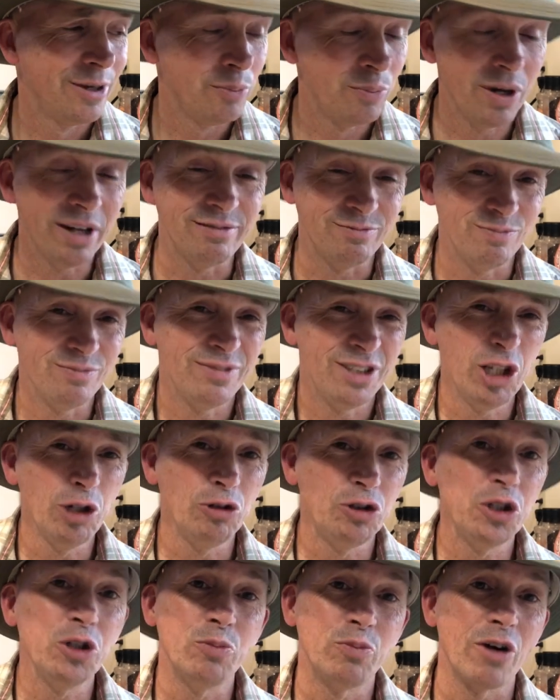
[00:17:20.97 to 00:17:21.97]
But
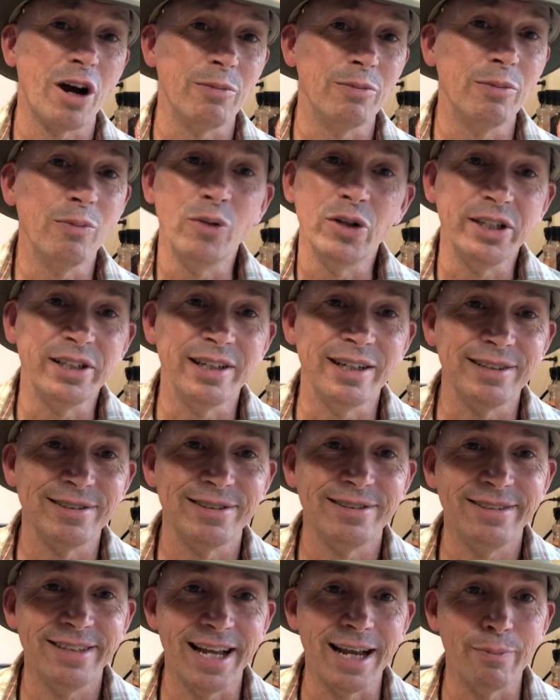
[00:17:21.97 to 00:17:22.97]
YouTube probably
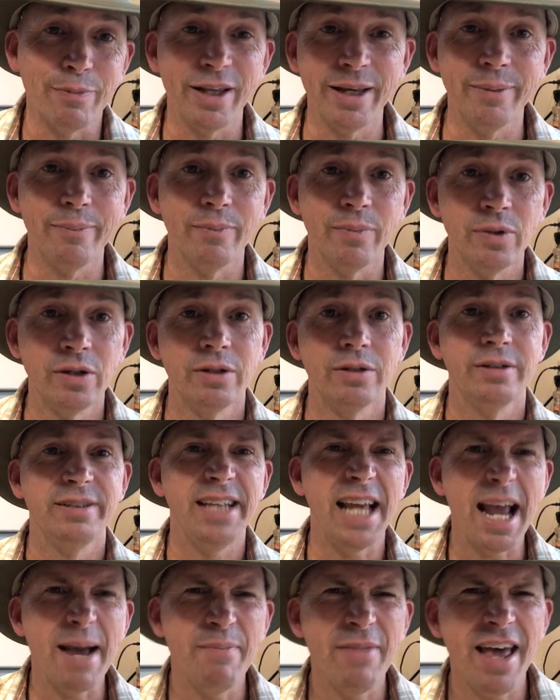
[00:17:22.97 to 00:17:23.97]
does. Damn them.
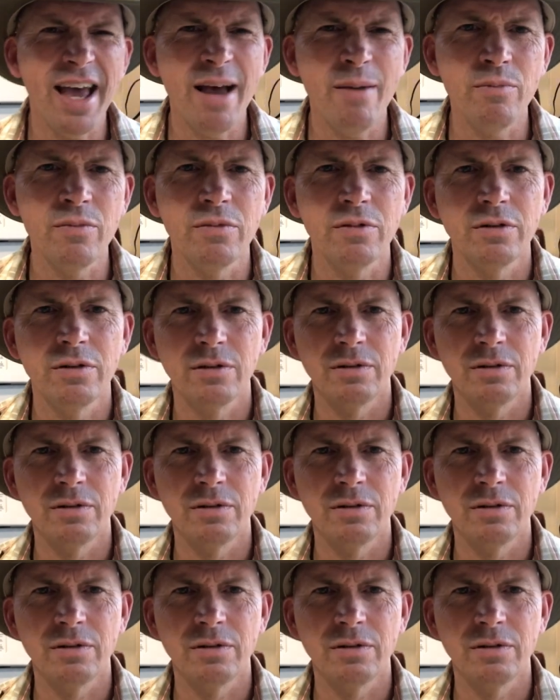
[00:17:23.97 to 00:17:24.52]
Damn them.